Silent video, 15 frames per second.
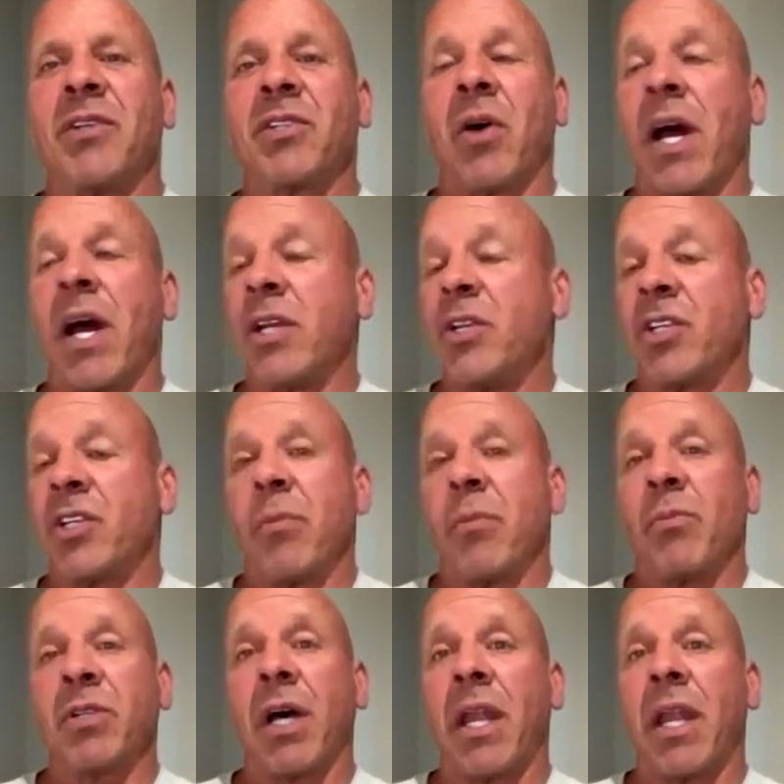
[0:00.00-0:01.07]
So I
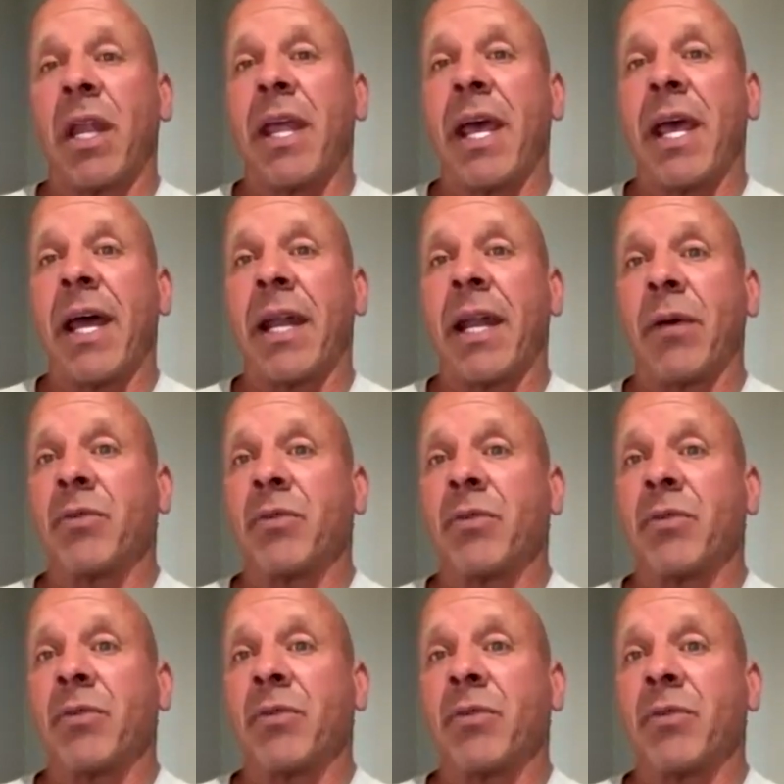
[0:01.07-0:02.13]
jumped on that, and I was
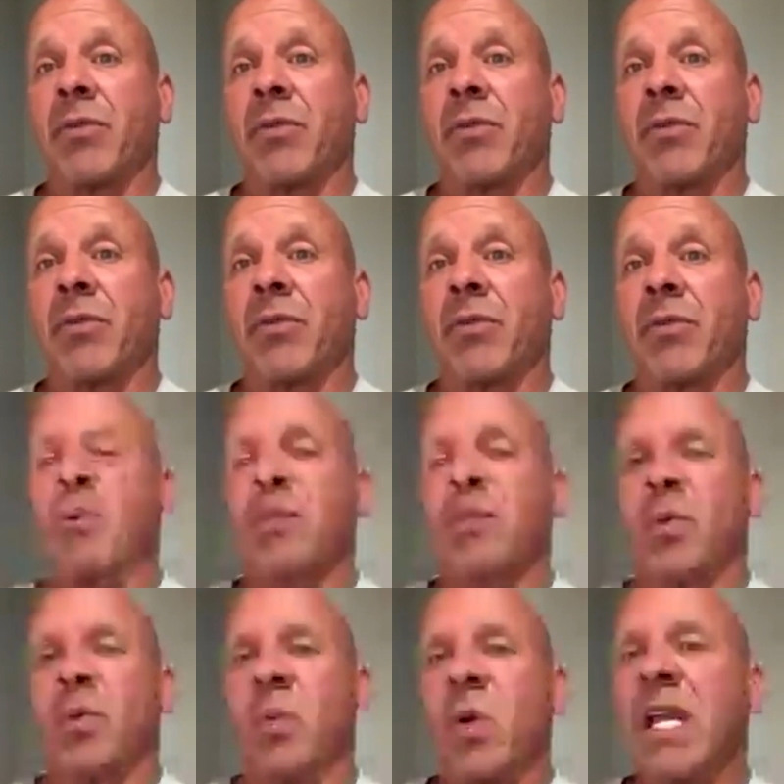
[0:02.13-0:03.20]
up to 3
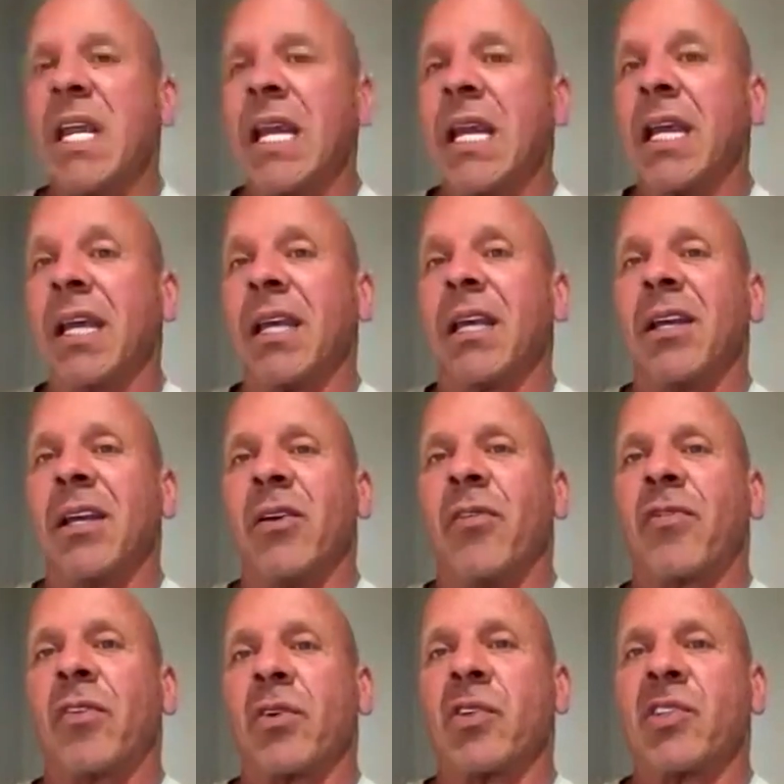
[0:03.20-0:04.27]
grams a week
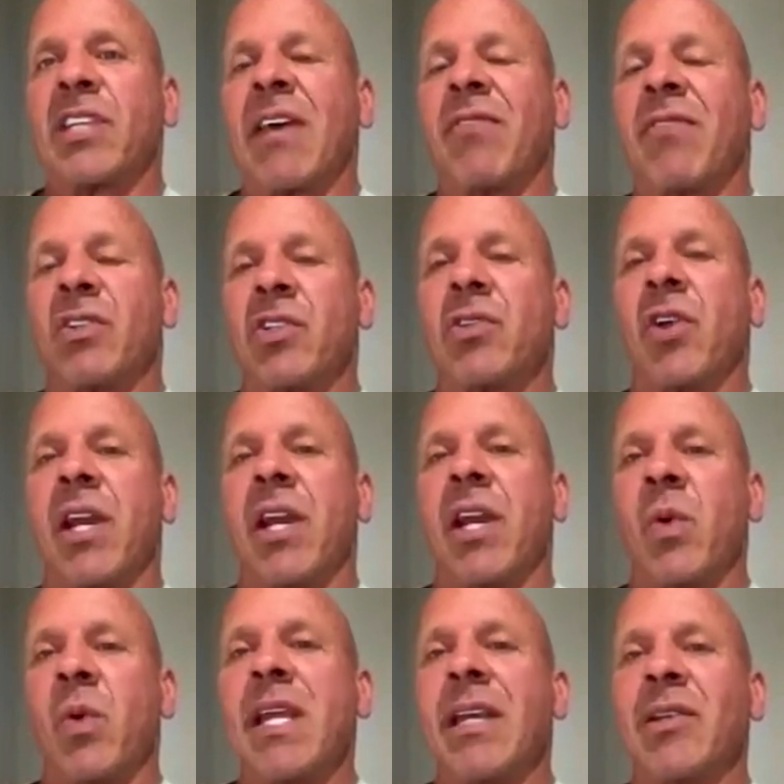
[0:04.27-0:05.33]
for 7 straight
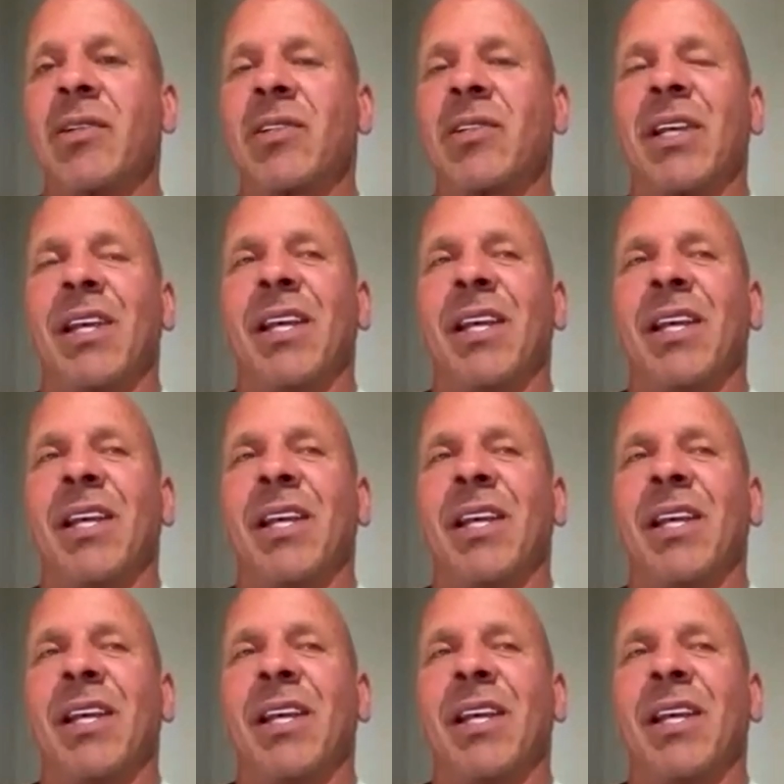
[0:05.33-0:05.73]
weeks.